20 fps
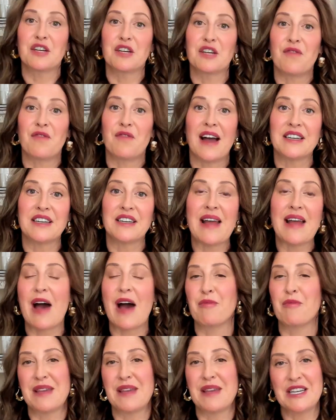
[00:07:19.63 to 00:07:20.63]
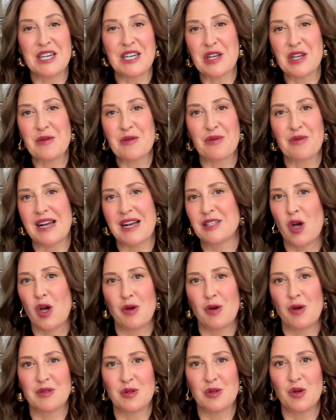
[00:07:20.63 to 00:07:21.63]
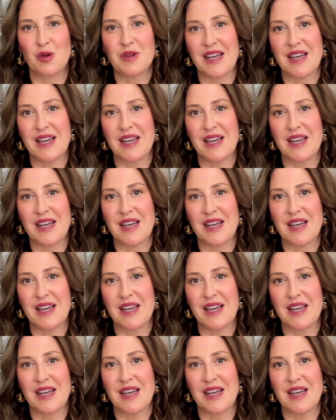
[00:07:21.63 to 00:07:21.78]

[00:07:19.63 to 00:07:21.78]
To find out how BJU Press Homeschool